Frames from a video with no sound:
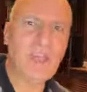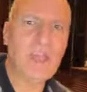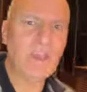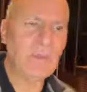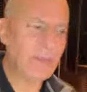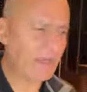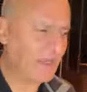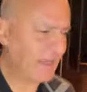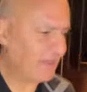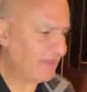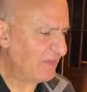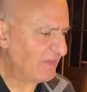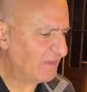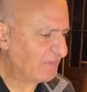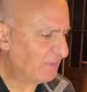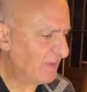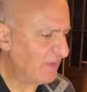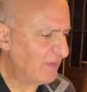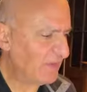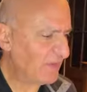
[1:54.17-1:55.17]
topic I think
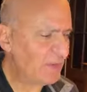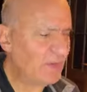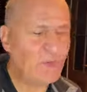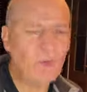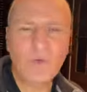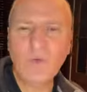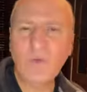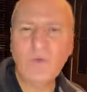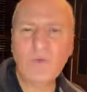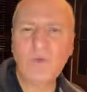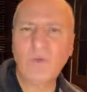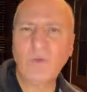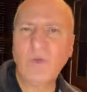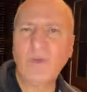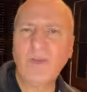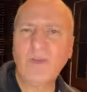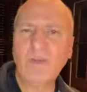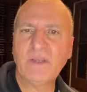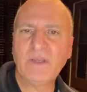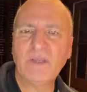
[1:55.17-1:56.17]
is probably the coolest
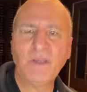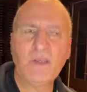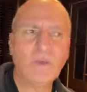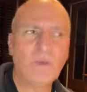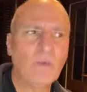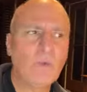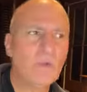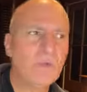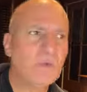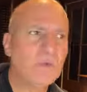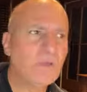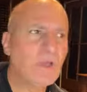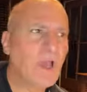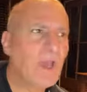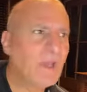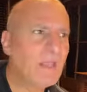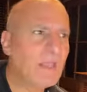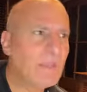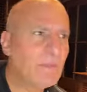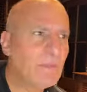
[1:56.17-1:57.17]
one. You know, when we're
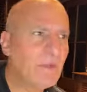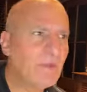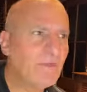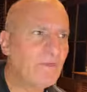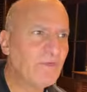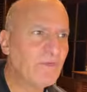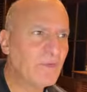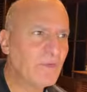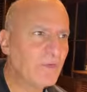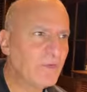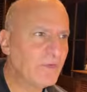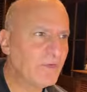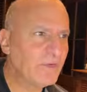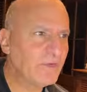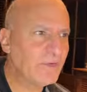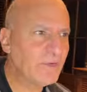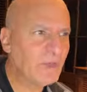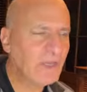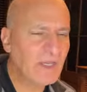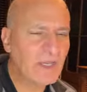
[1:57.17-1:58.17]
talking about
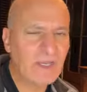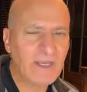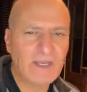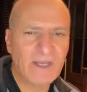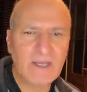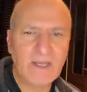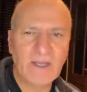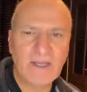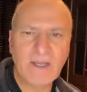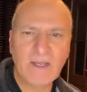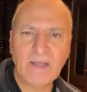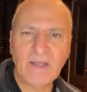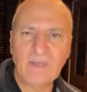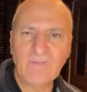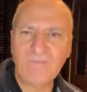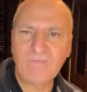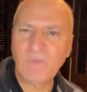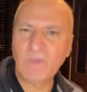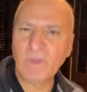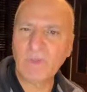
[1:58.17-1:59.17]
fillers,
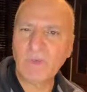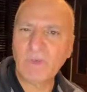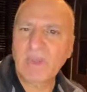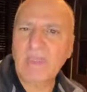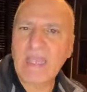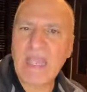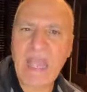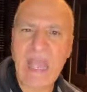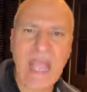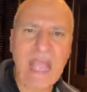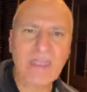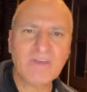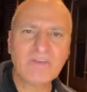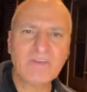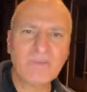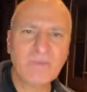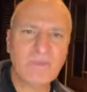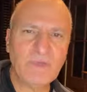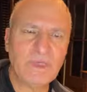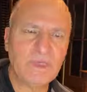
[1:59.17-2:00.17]
there really
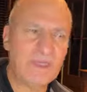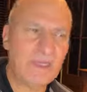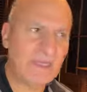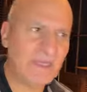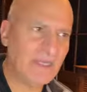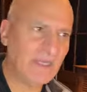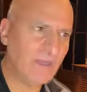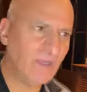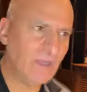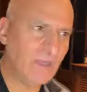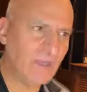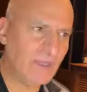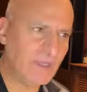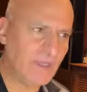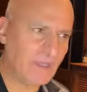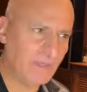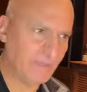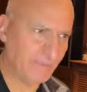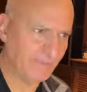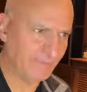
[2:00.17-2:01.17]
hasn't been any
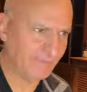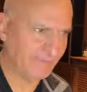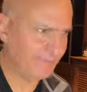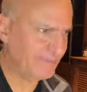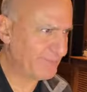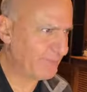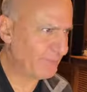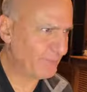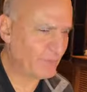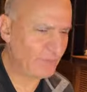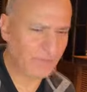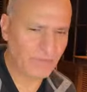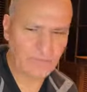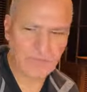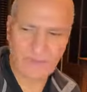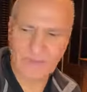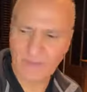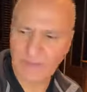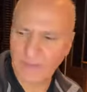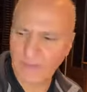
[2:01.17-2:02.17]
really sort of